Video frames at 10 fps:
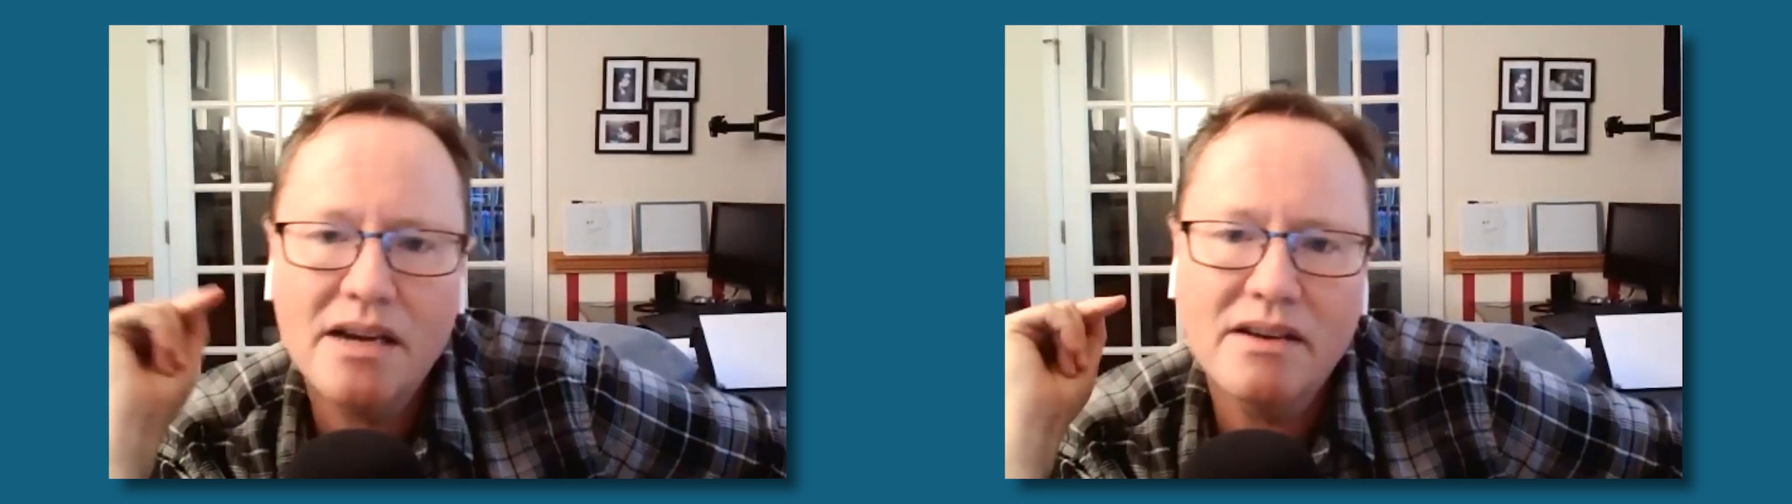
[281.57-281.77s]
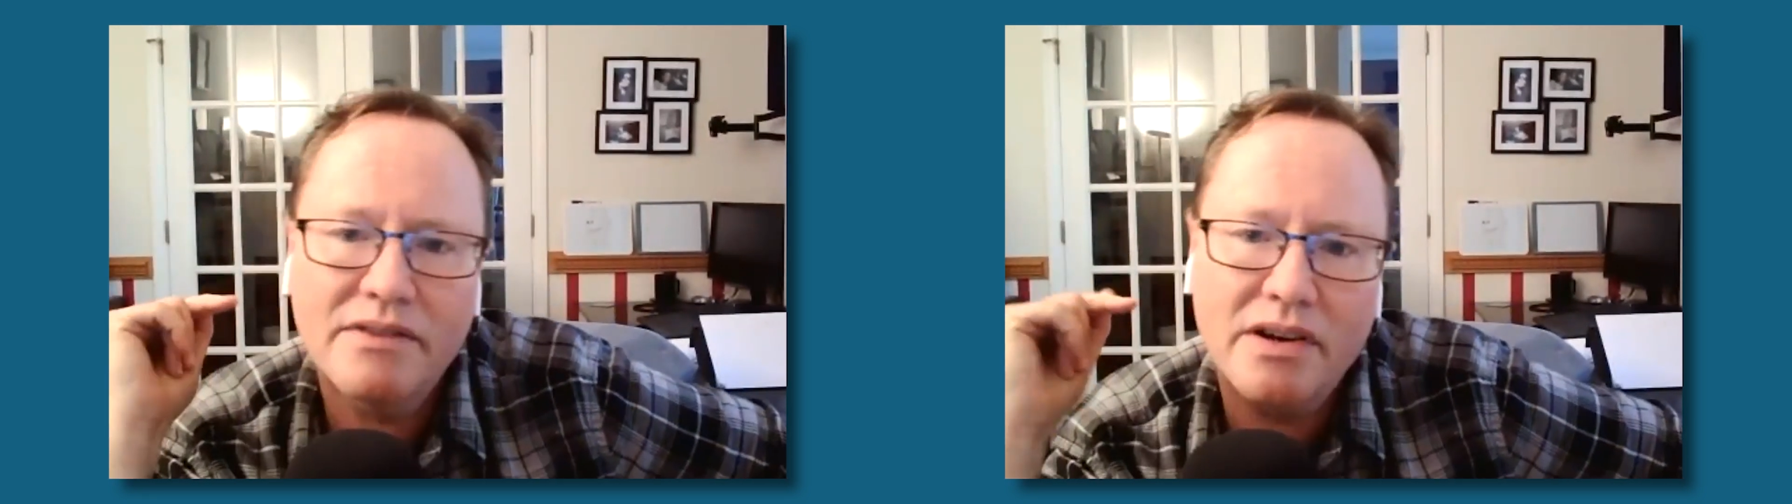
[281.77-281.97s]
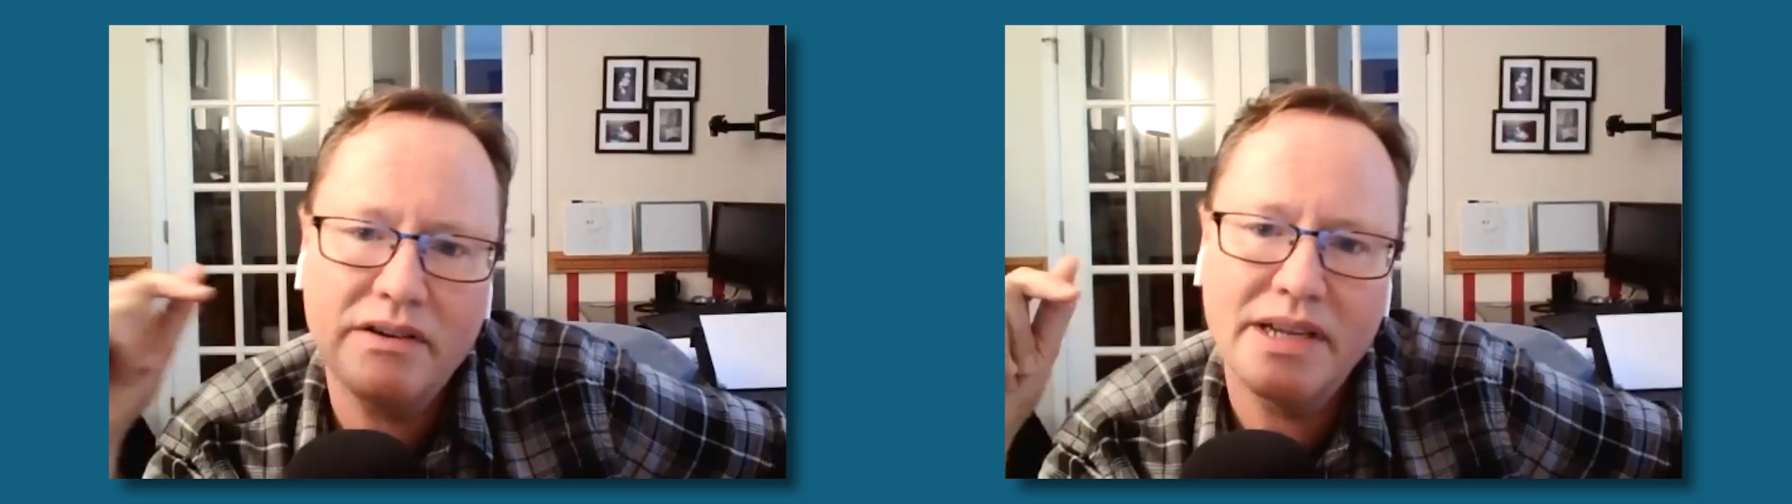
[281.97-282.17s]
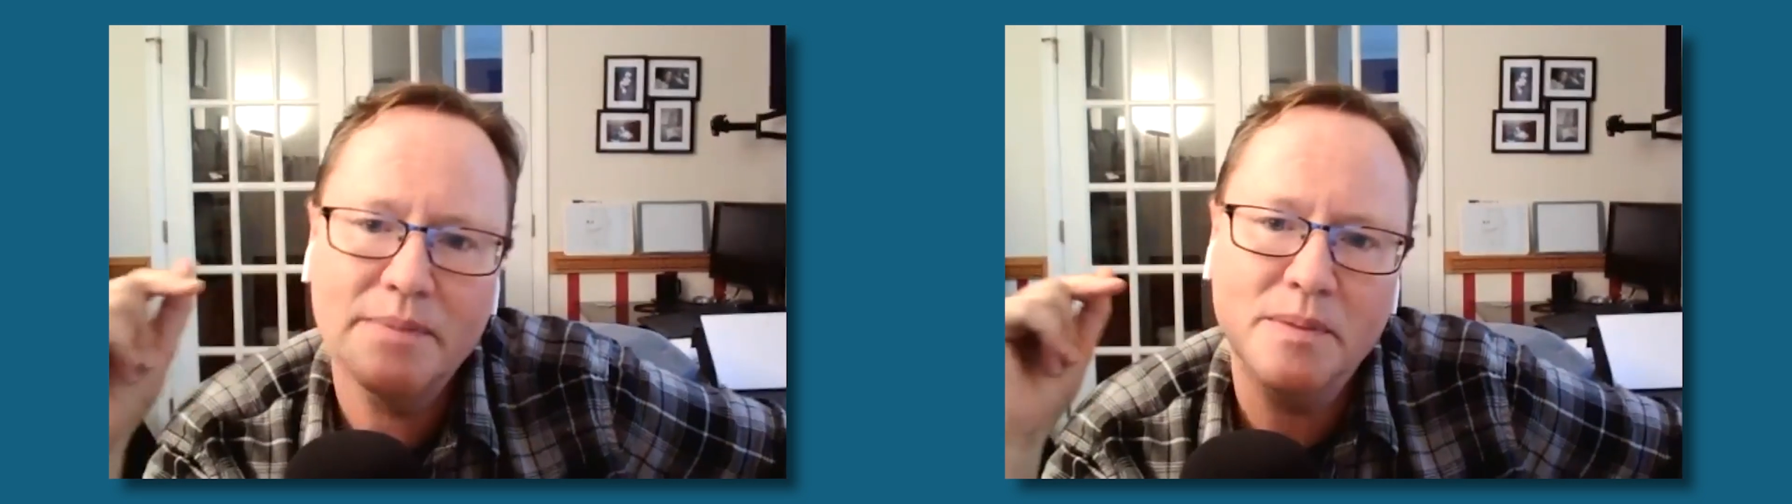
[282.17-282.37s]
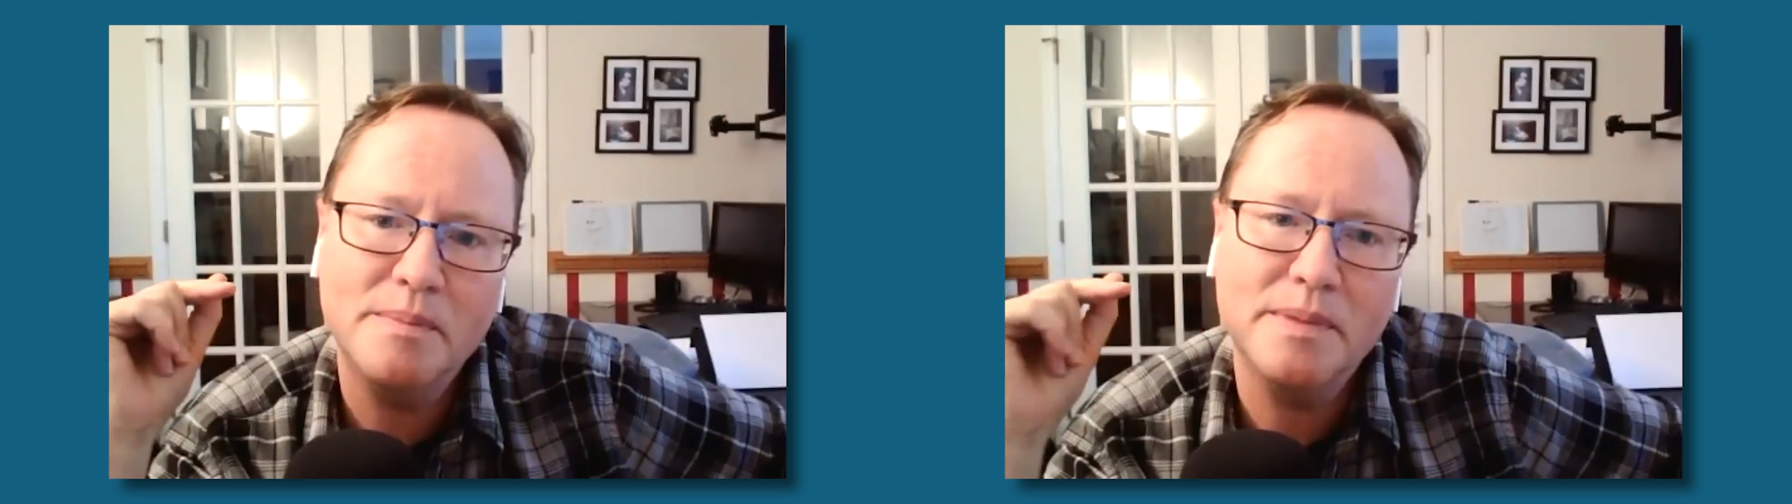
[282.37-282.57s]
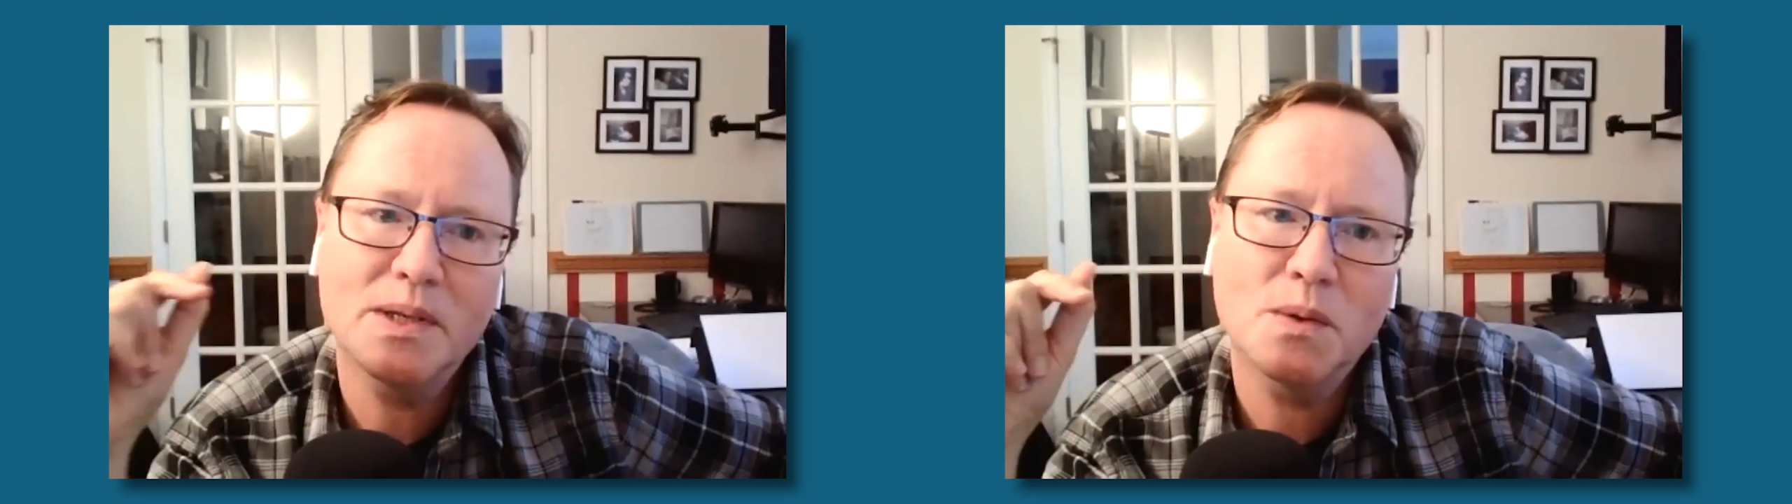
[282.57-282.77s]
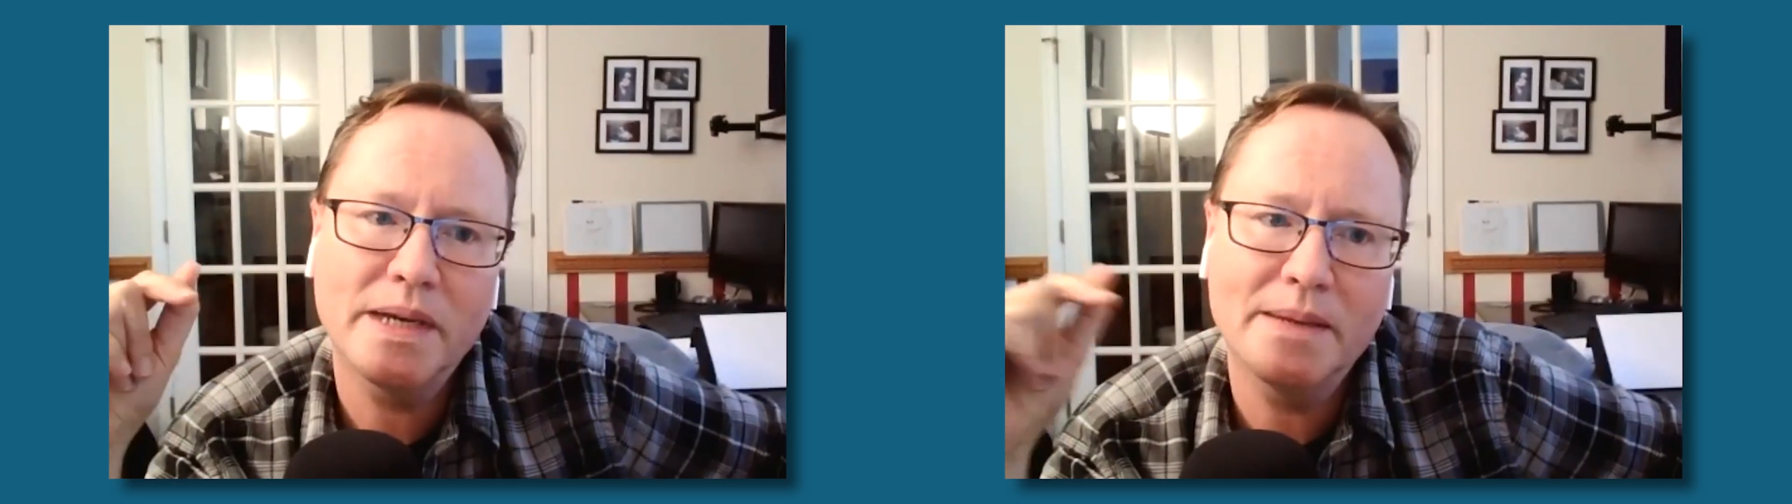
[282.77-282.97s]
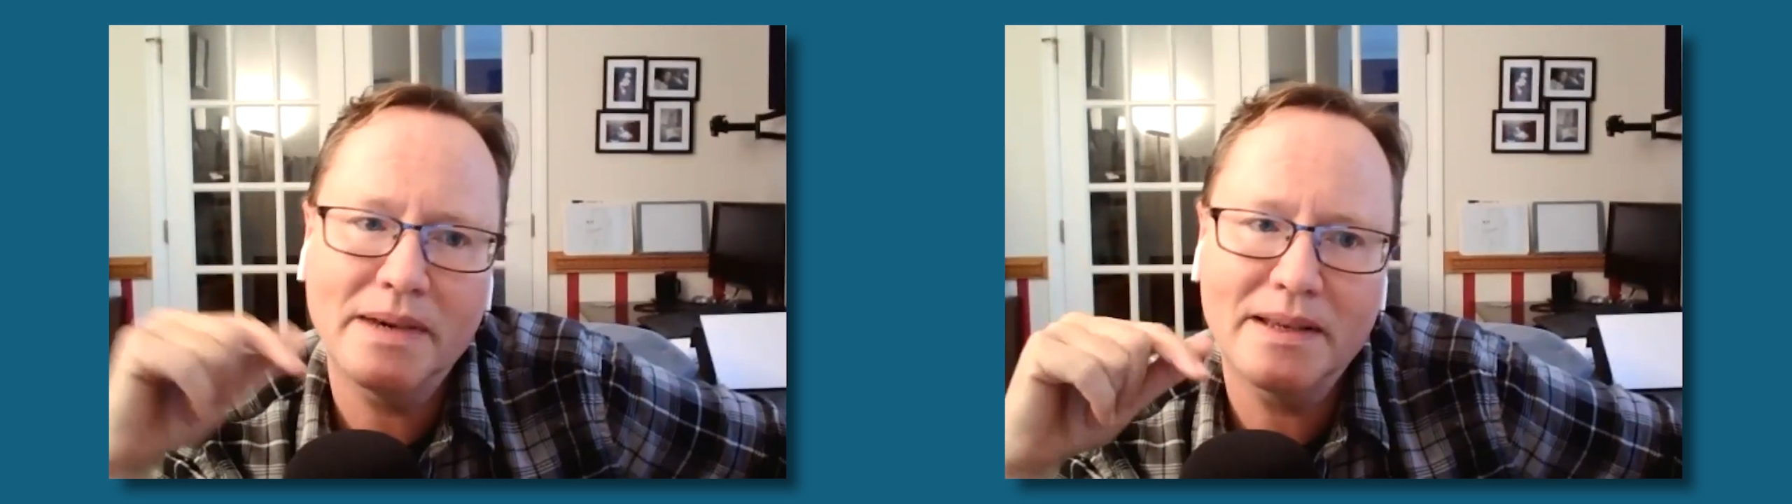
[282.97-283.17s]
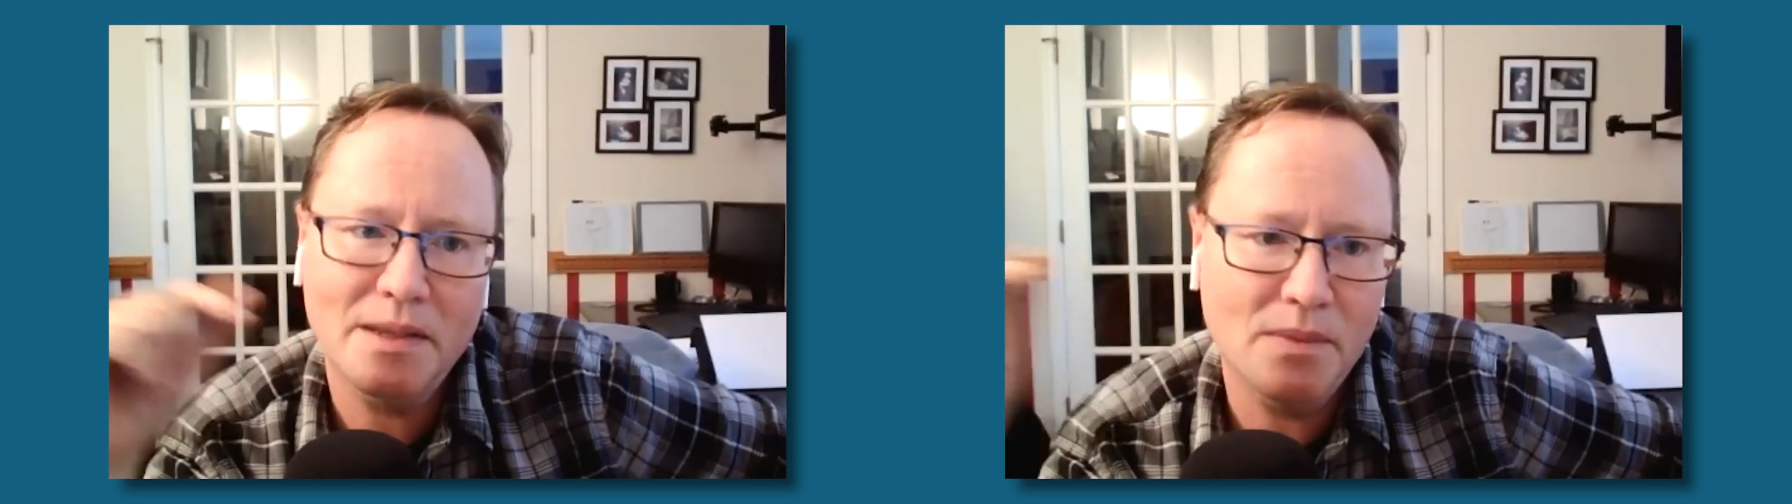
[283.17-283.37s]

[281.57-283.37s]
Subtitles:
of agreement between Matthew,